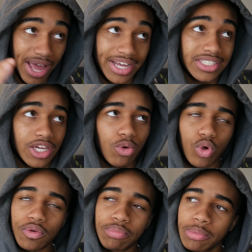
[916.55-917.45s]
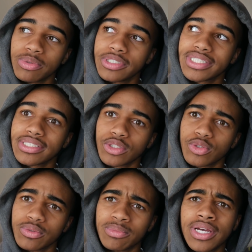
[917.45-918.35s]
ask or people just
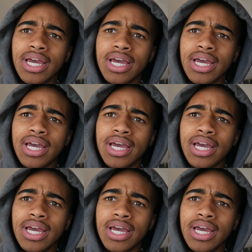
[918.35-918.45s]
assume